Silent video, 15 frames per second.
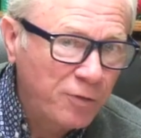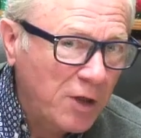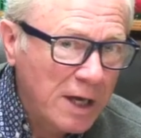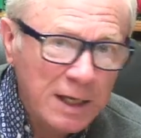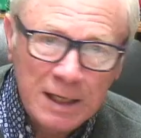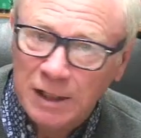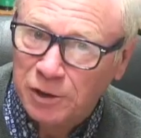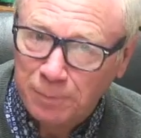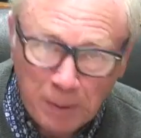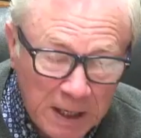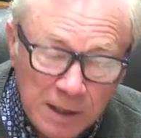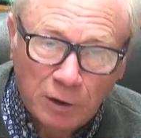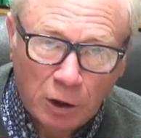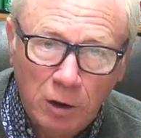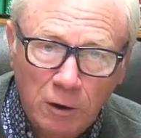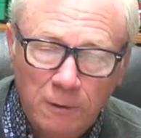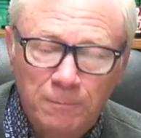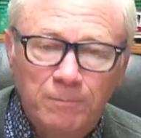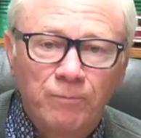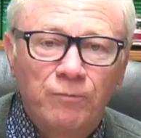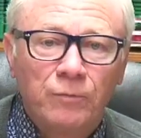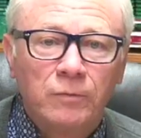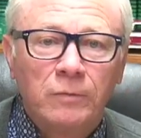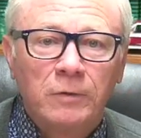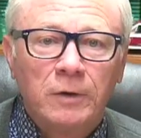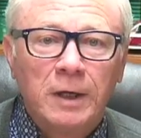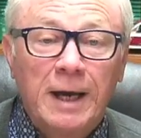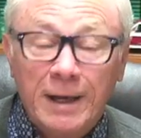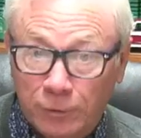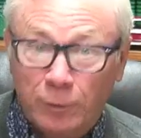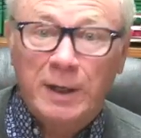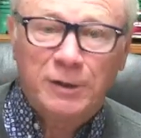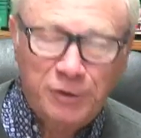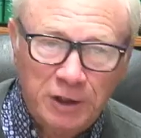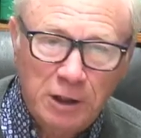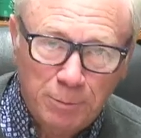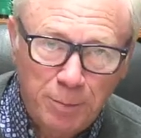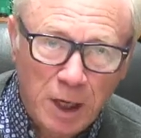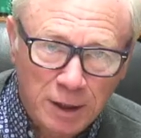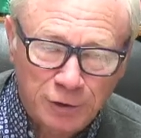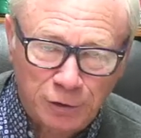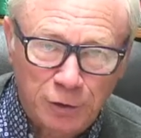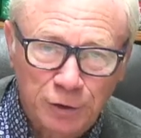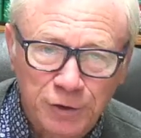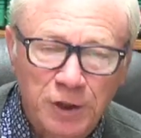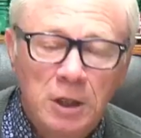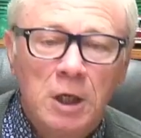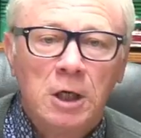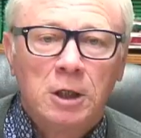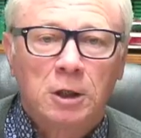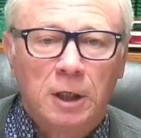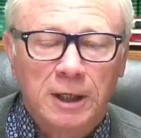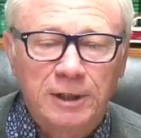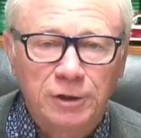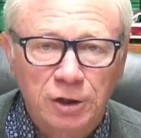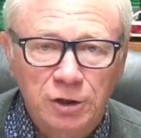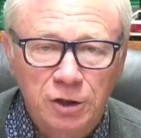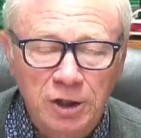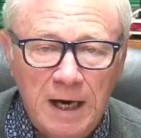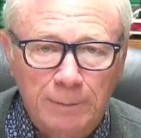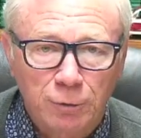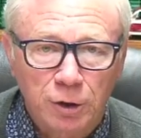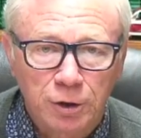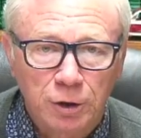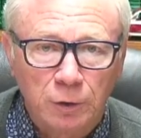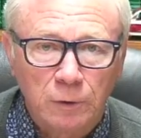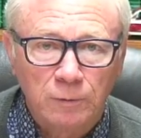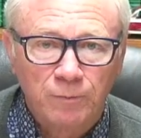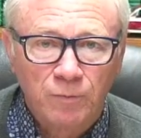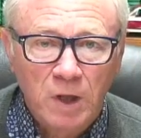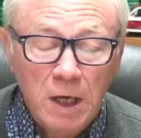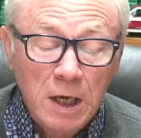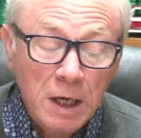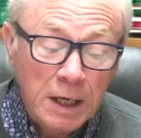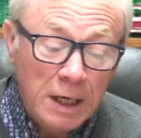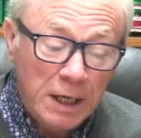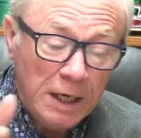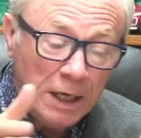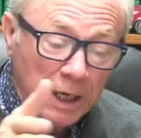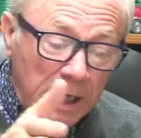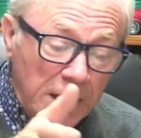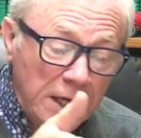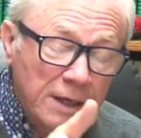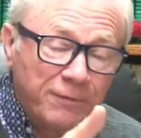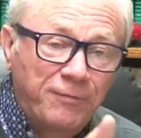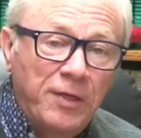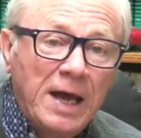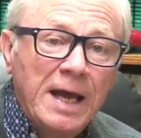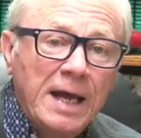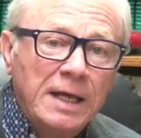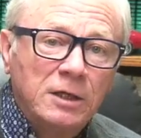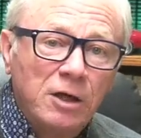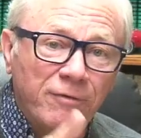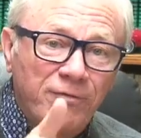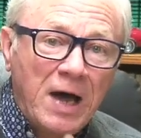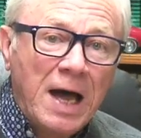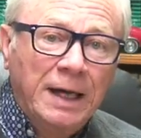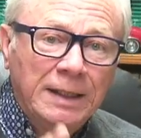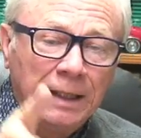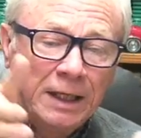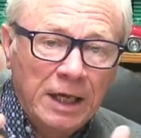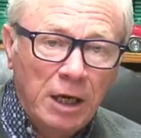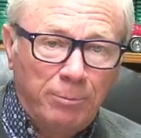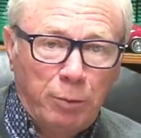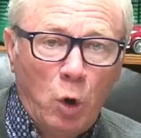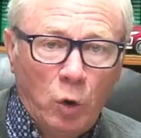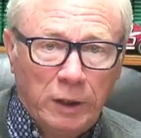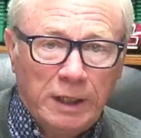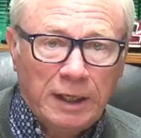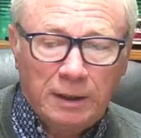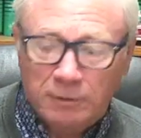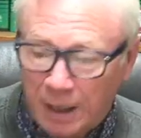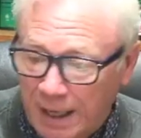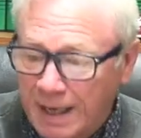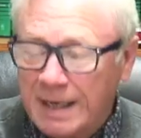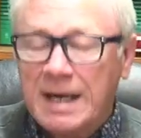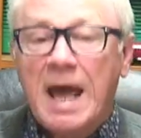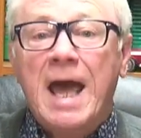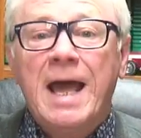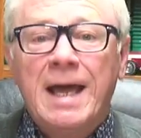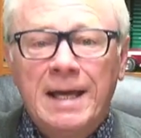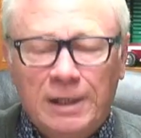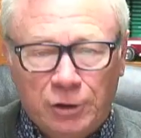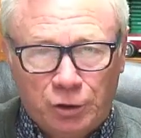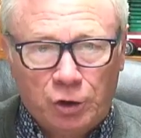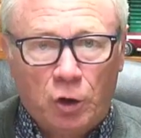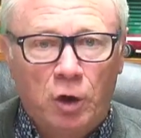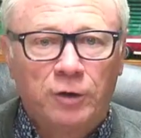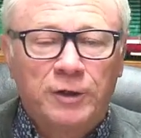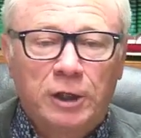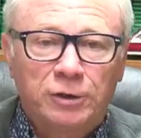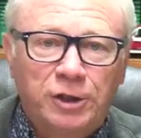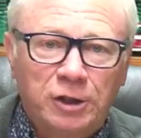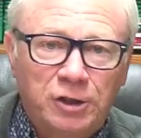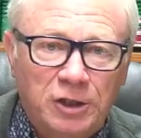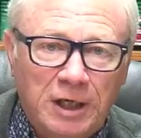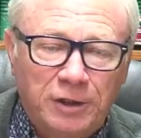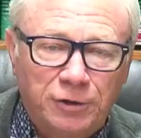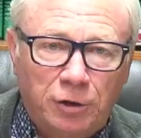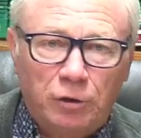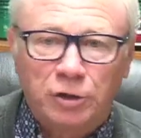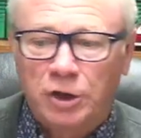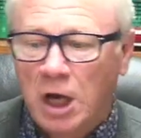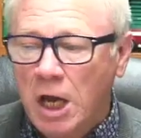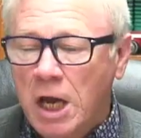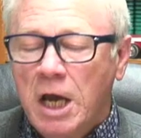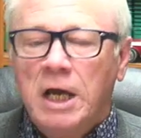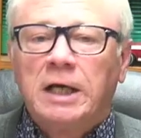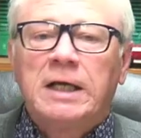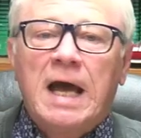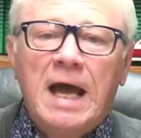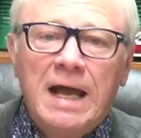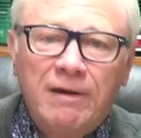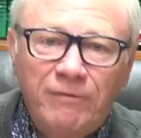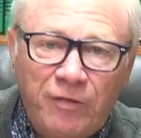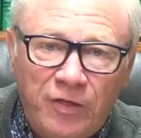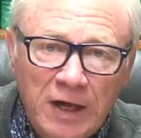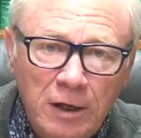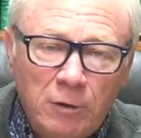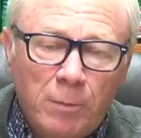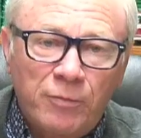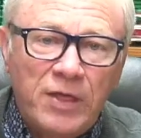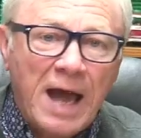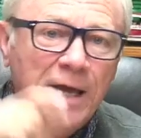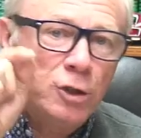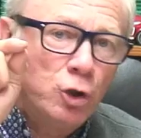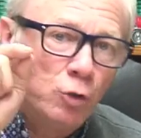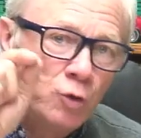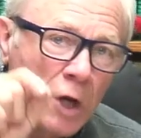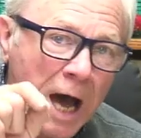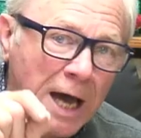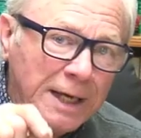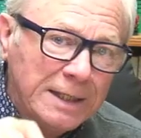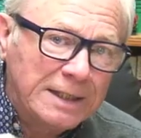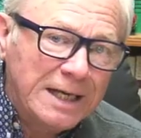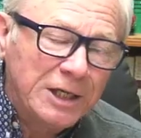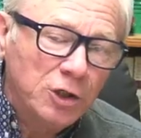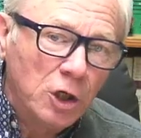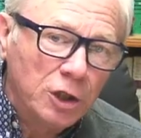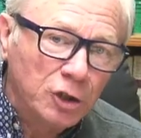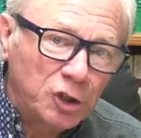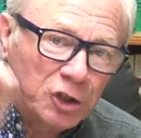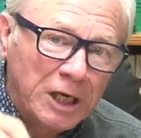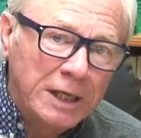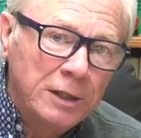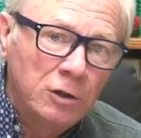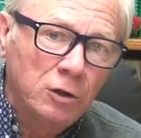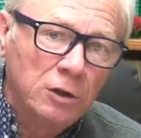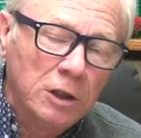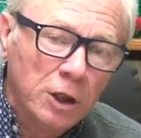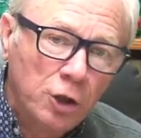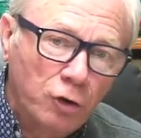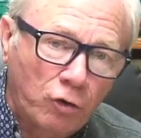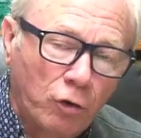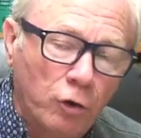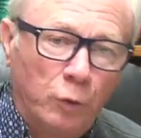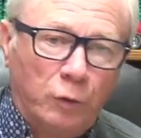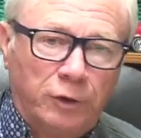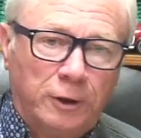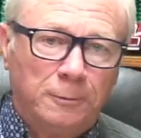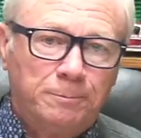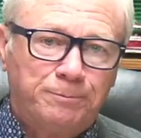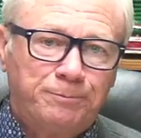thing as Peter, and the rest of the apostles, Galatians chapter 2. If they divinely appointed, laid hands on their successors, gave them that united single truth,